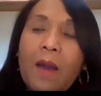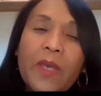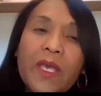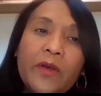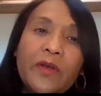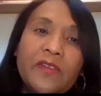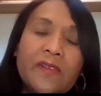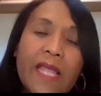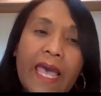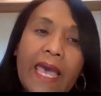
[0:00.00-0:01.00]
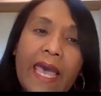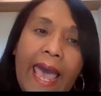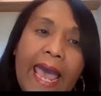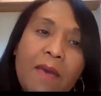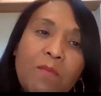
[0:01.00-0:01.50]
because the
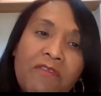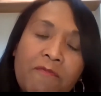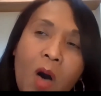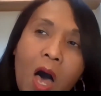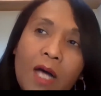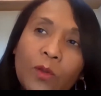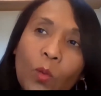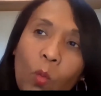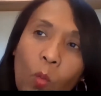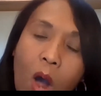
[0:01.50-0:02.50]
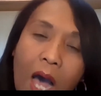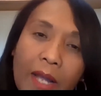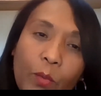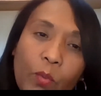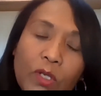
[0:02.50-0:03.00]
aim of part
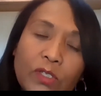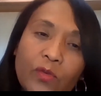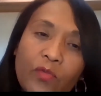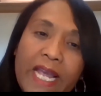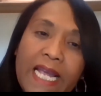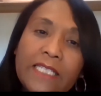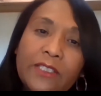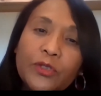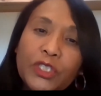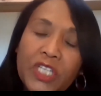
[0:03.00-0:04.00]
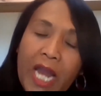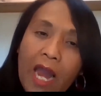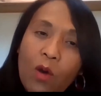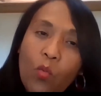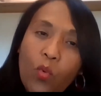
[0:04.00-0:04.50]
1 was really to
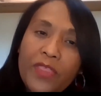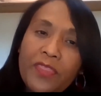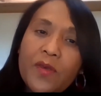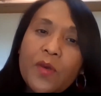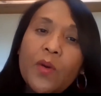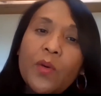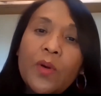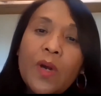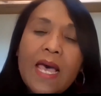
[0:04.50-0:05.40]
share with you